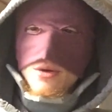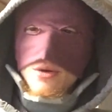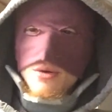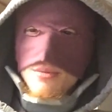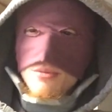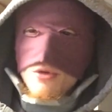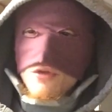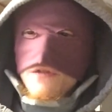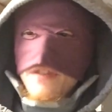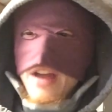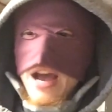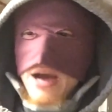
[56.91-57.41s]
We
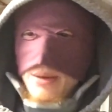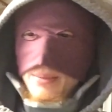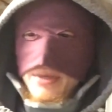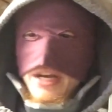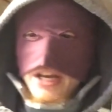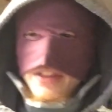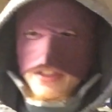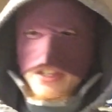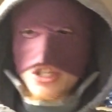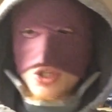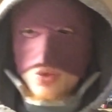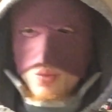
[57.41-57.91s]
move down. We
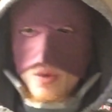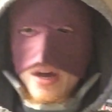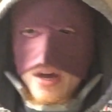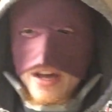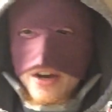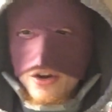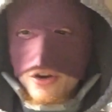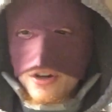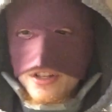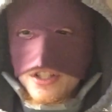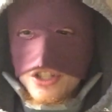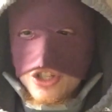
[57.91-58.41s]
got the
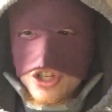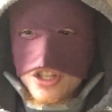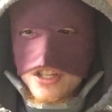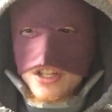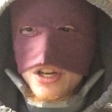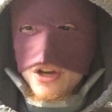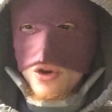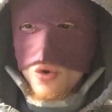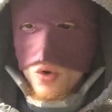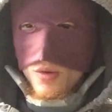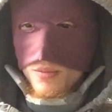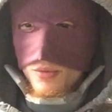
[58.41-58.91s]
sweater. It's just
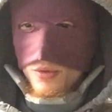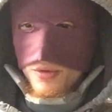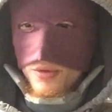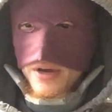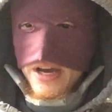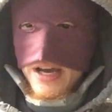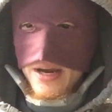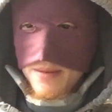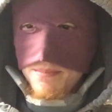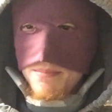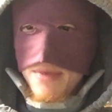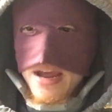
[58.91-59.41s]
a normal
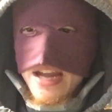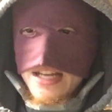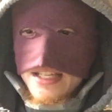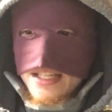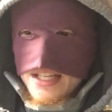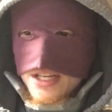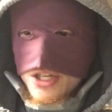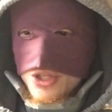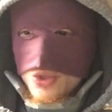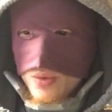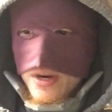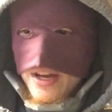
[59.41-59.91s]
kind of
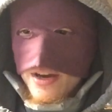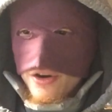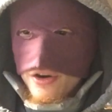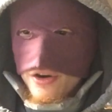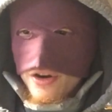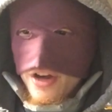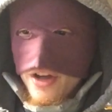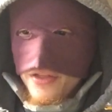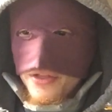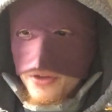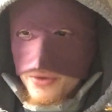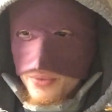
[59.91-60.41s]
basic sweater.
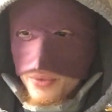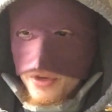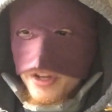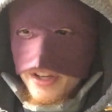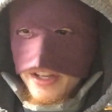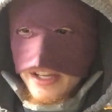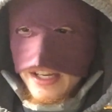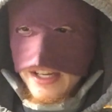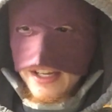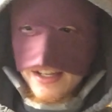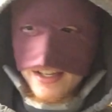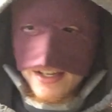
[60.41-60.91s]
Nothing
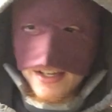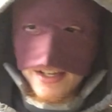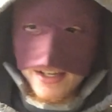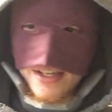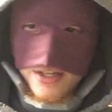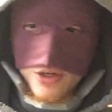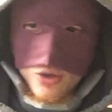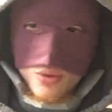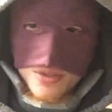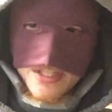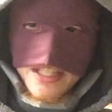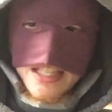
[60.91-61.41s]
really,
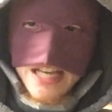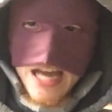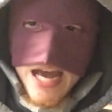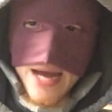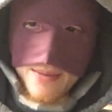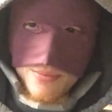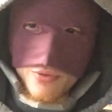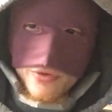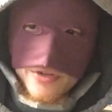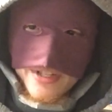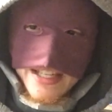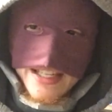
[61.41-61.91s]
no
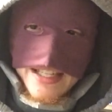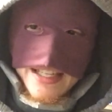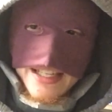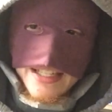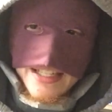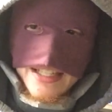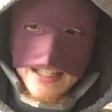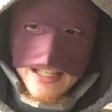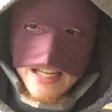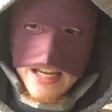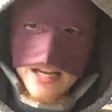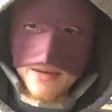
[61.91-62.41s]
stab
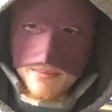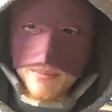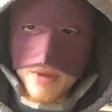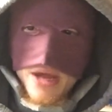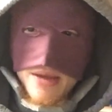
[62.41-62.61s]
resistancy.